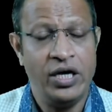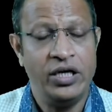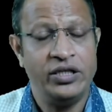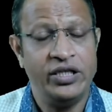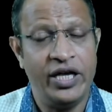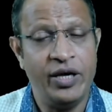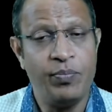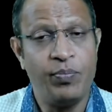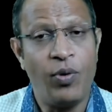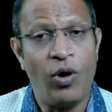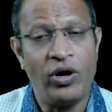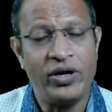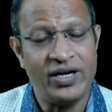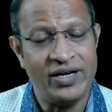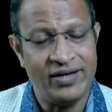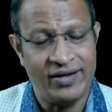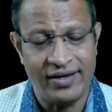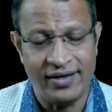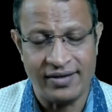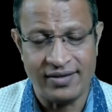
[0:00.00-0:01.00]
the
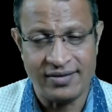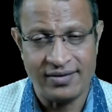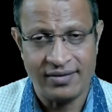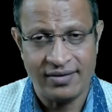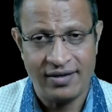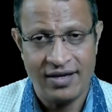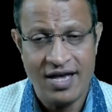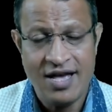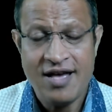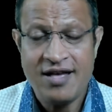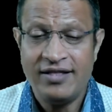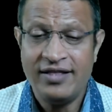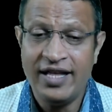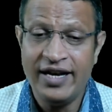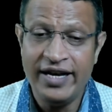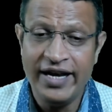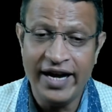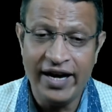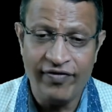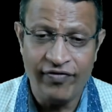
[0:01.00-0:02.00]
important is the
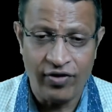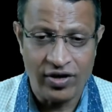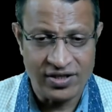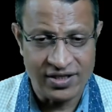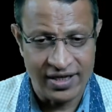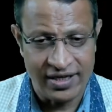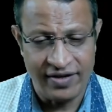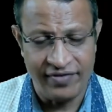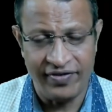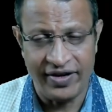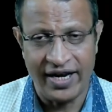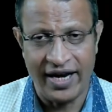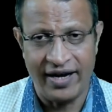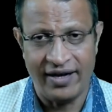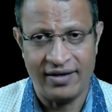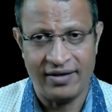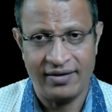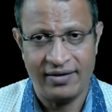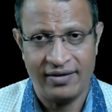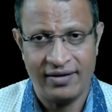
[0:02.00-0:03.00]
need for certificate.
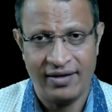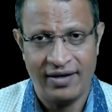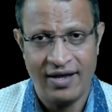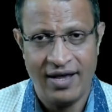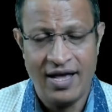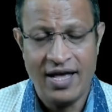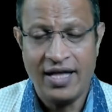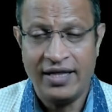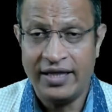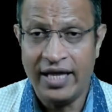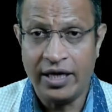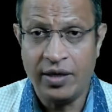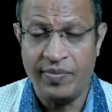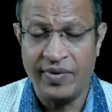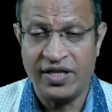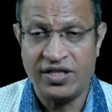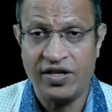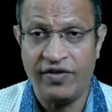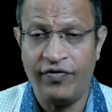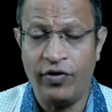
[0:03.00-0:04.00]
That
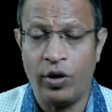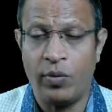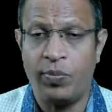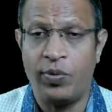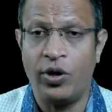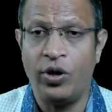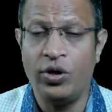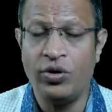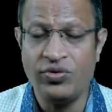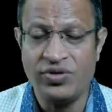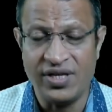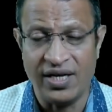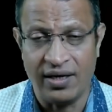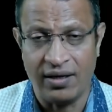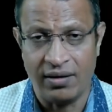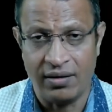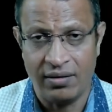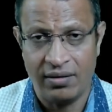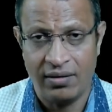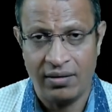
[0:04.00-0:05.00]
means if you are
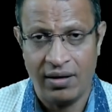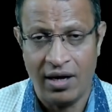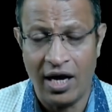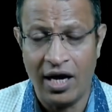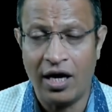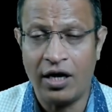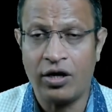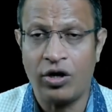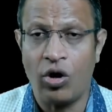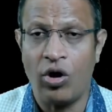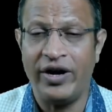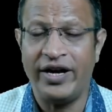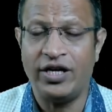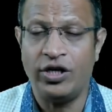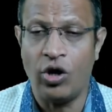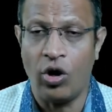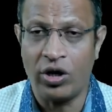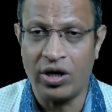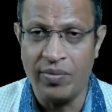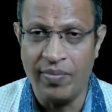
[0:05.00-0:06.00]
producing electronic
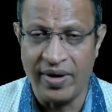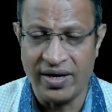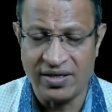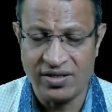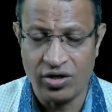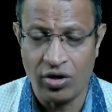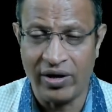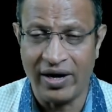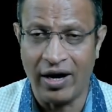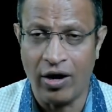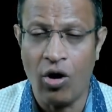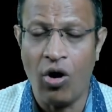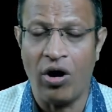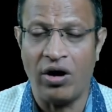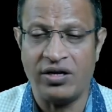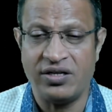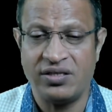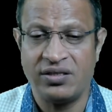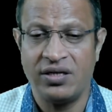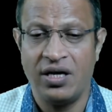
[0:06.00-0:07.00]
documents or
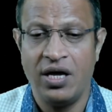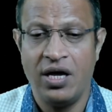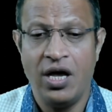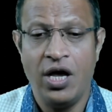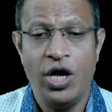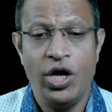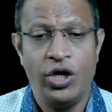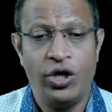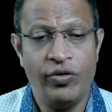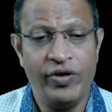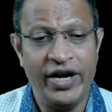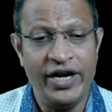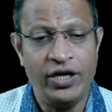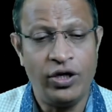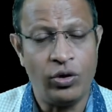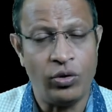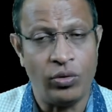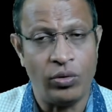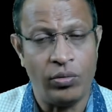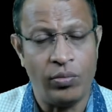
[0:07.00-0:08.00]
records, you need
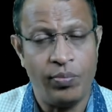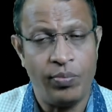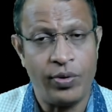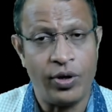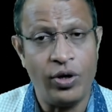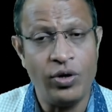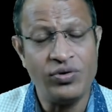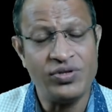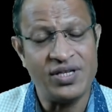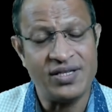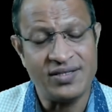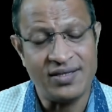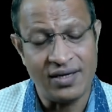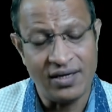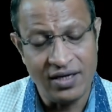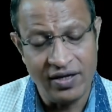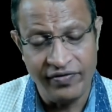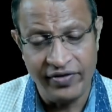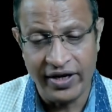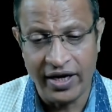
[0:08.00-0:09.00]
to produce a
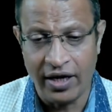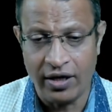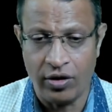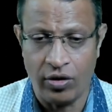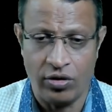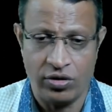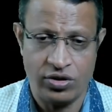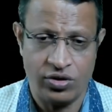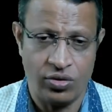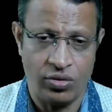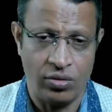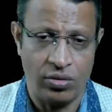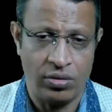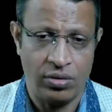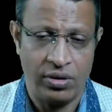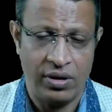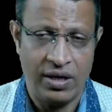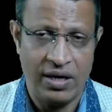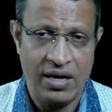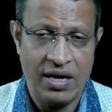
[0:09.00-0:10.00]
certificate also.
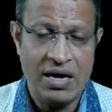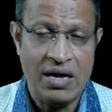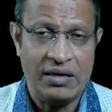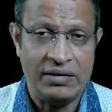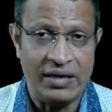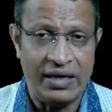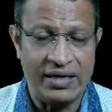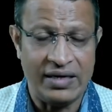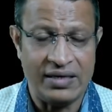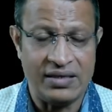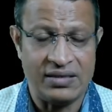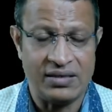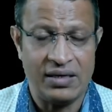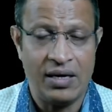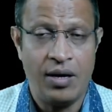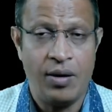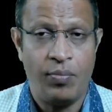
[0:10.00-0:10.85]
That is,